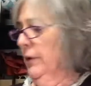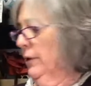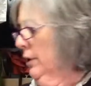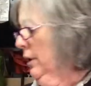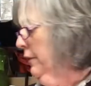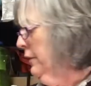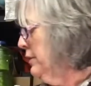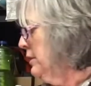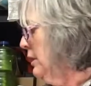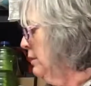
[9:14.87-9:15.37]
they're
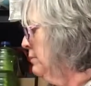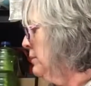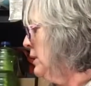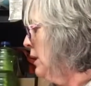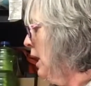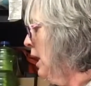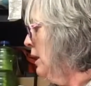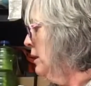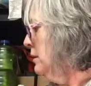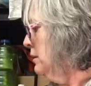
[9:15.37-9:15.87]
not the same
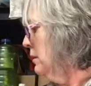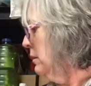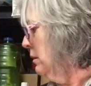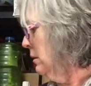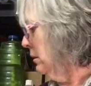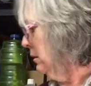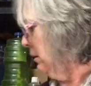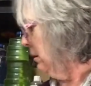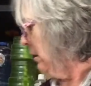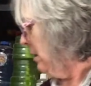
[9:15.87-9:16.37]
size.
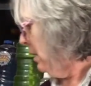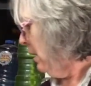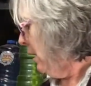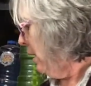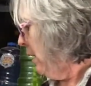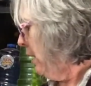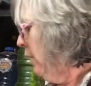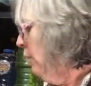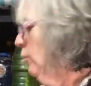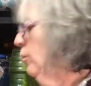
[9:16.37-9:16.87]

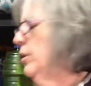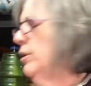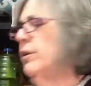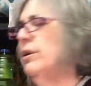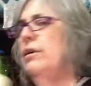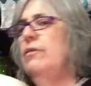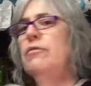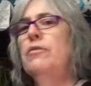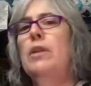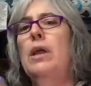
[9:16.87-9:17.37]
And I wonder
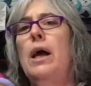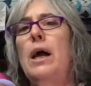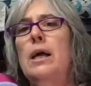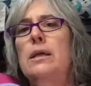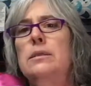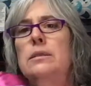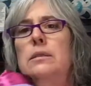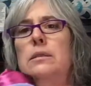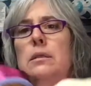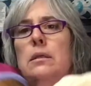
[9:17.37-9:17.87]
if
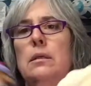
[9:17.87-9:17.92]
last,